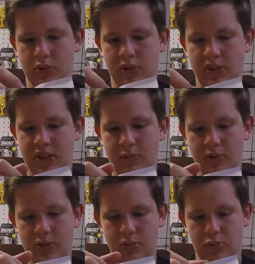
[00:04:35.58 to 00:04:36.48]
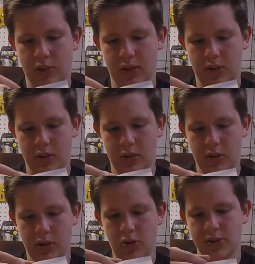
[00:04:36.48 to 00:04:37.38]
Seamless wear.
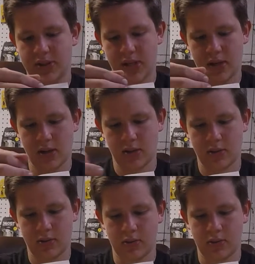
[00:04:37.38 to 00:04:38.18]
Oh, it's a